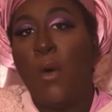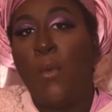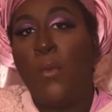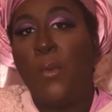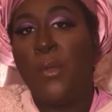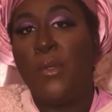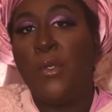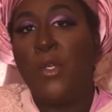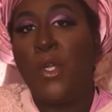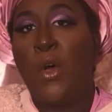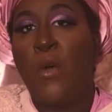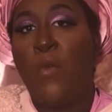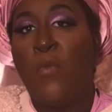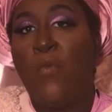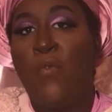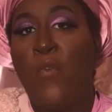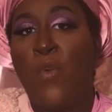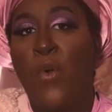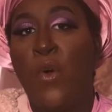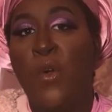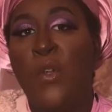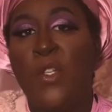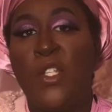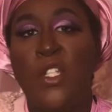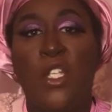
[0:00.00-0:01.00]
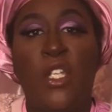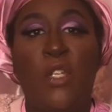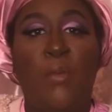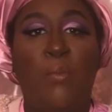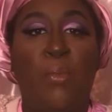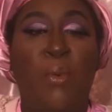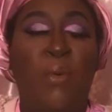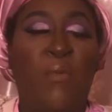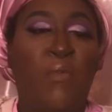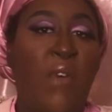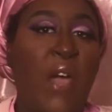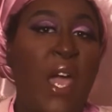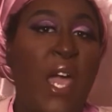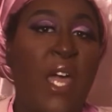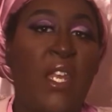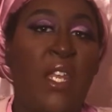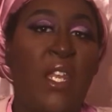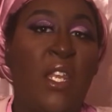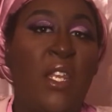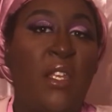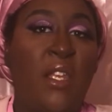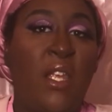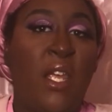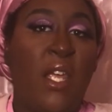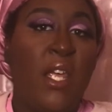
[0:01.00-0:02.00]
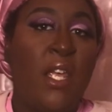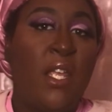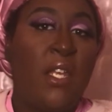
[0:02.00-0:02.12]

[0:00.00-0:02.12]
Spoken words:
with no fortune, provided